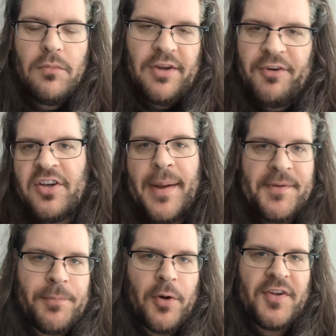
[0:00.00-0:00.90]
Different
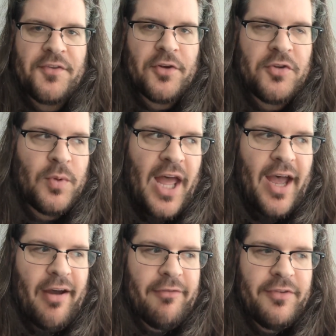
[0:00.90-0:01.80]
types of processors will
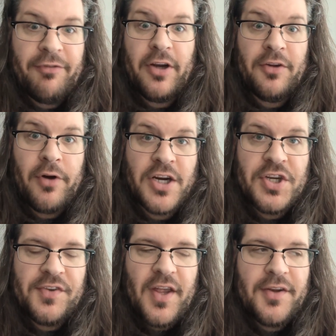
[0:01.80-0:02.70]
have different
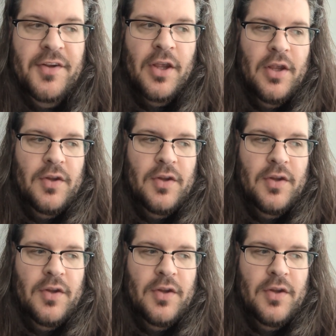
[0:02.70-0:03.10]
instruction sets.